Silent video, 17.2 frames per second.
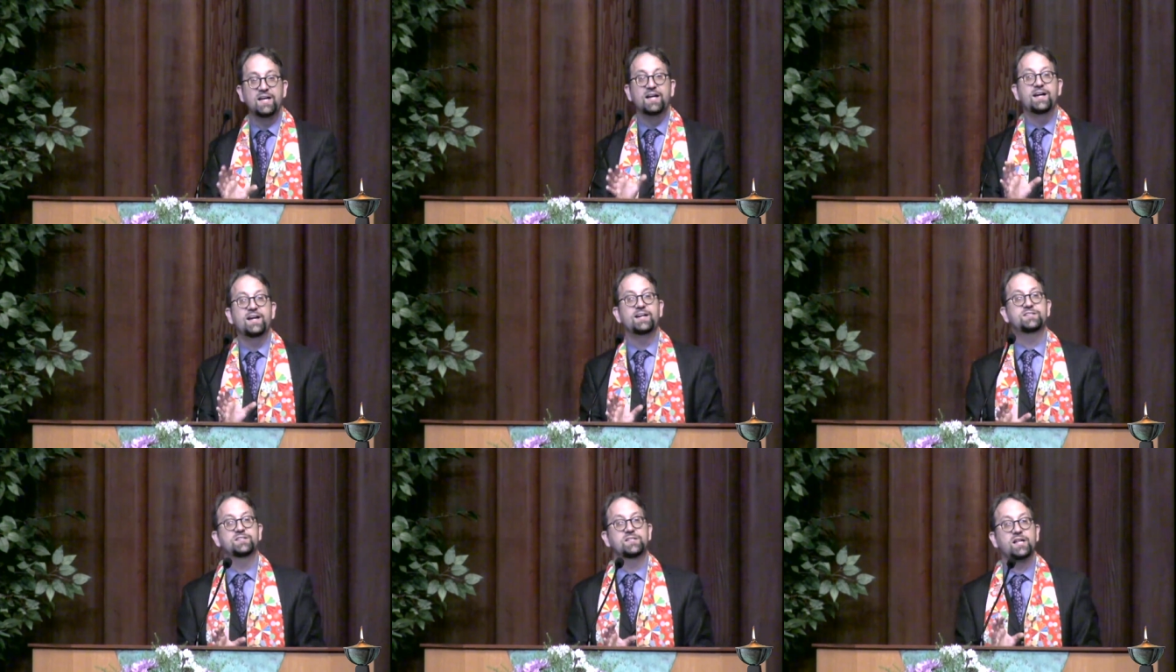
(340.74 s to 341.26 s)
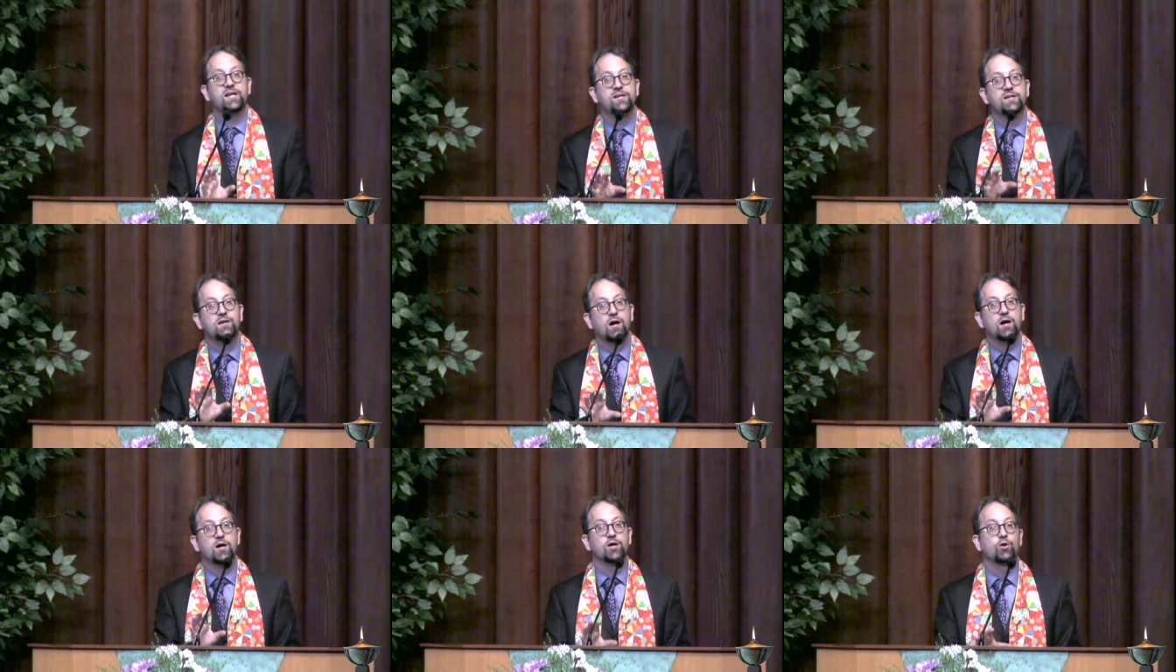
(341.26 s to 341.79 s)
It's
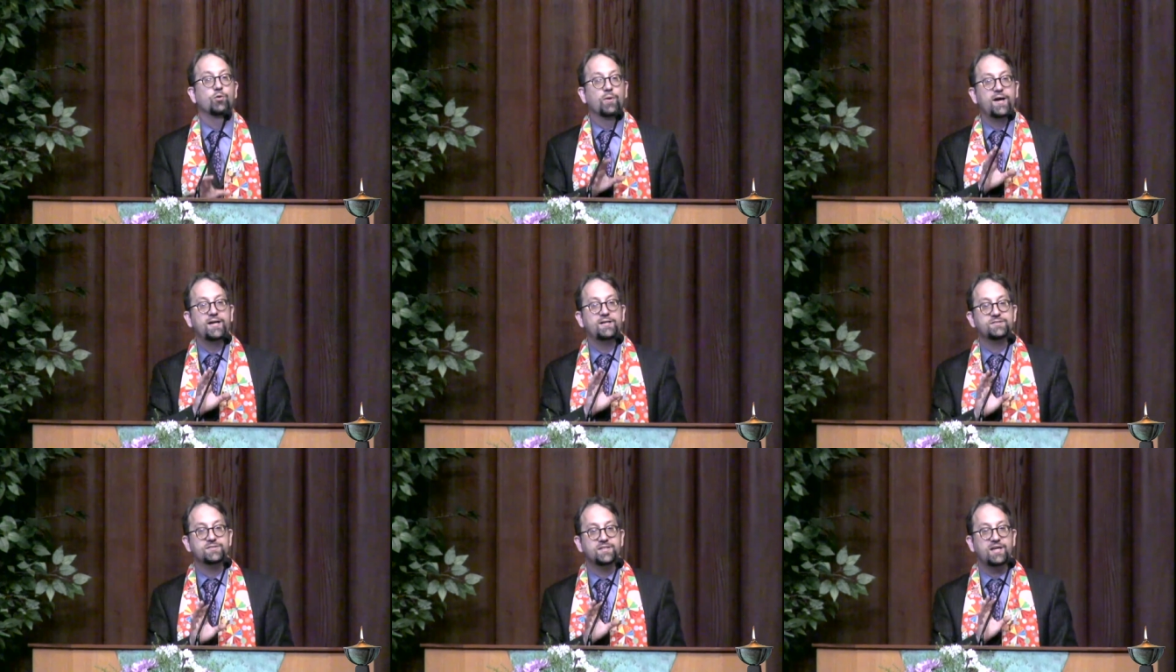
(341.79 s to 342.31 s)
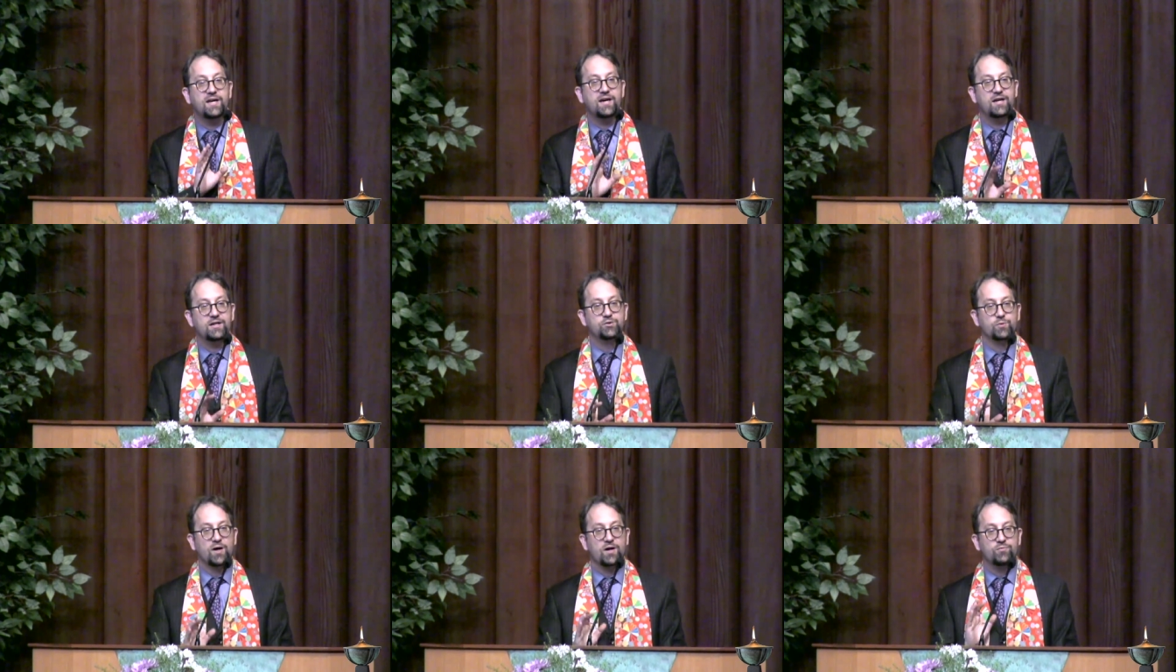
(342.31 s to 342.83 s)
like our great
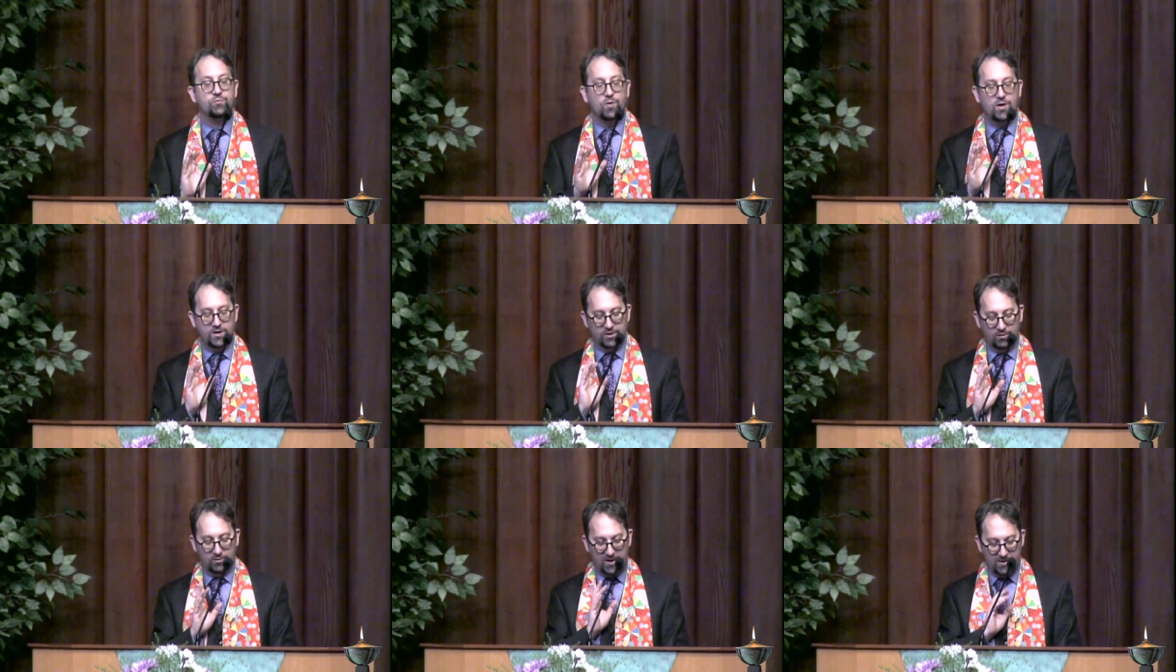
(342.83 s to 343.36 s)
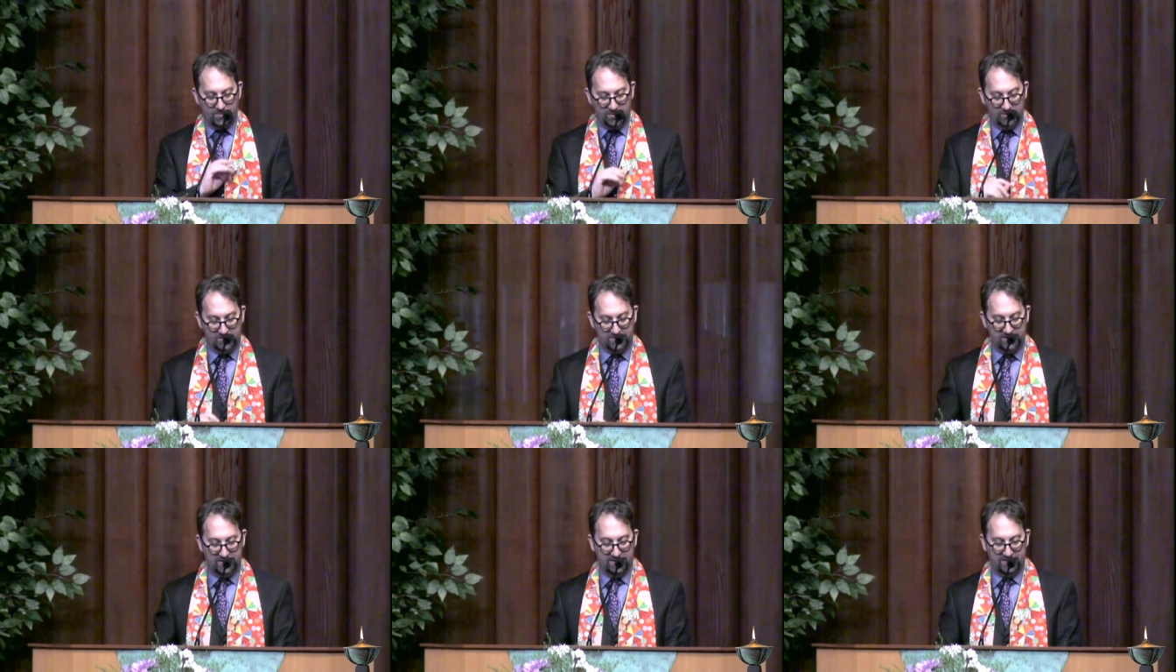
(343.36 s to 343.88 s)
sage Ralph Waldo
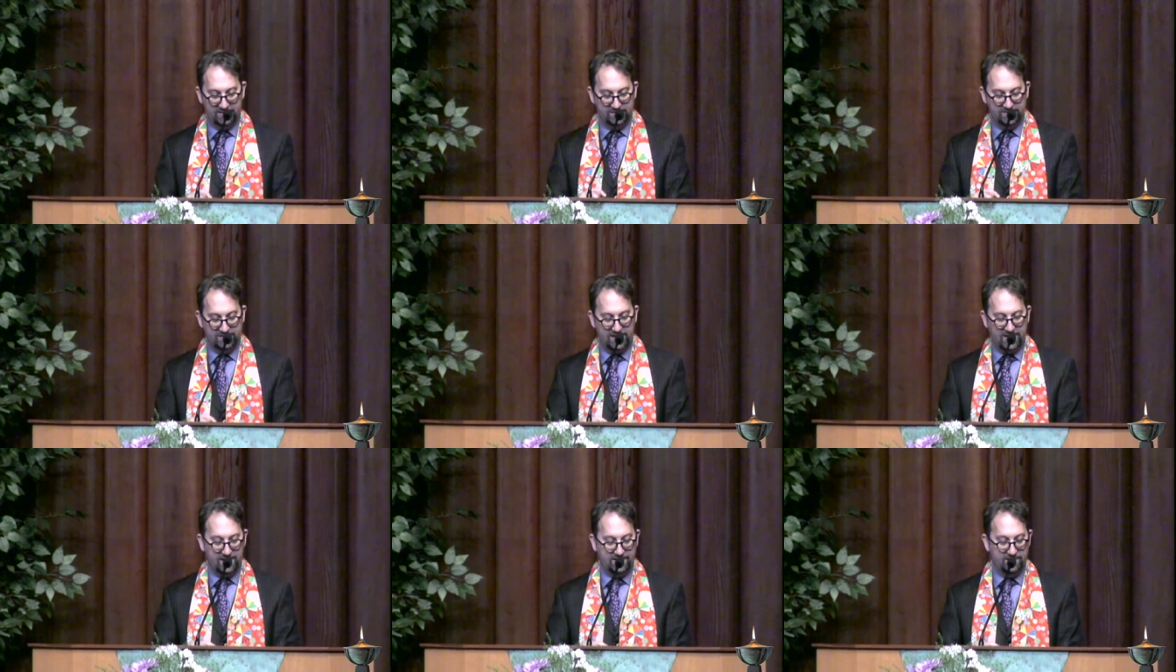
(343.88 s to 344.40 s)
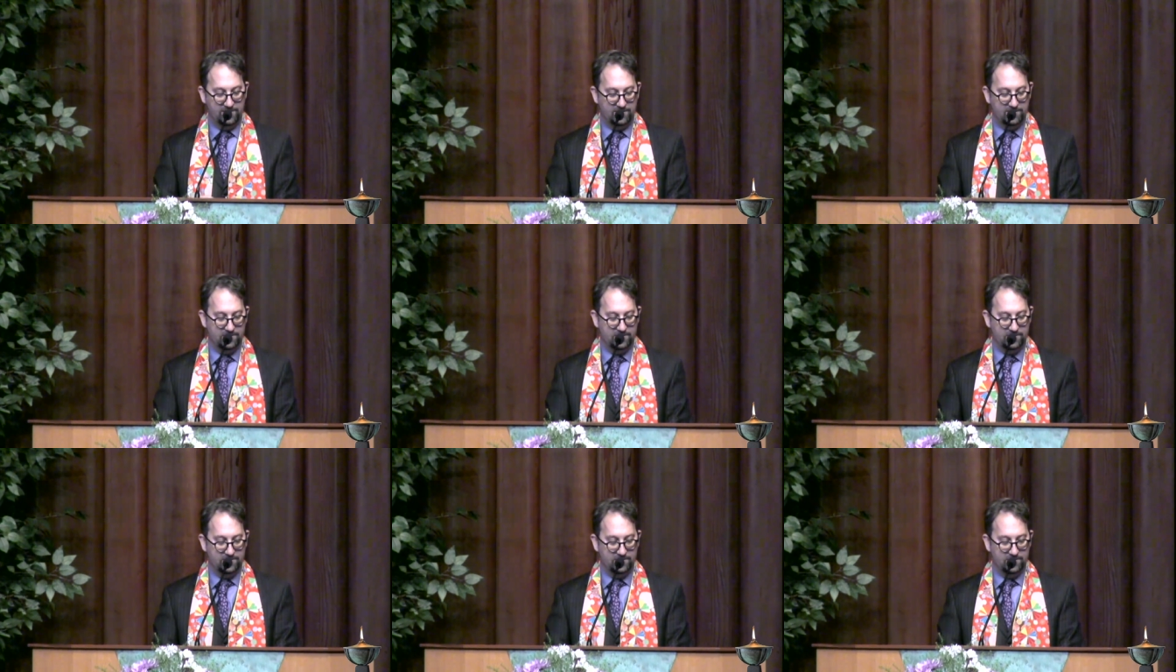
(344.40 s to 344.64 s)
Emerson said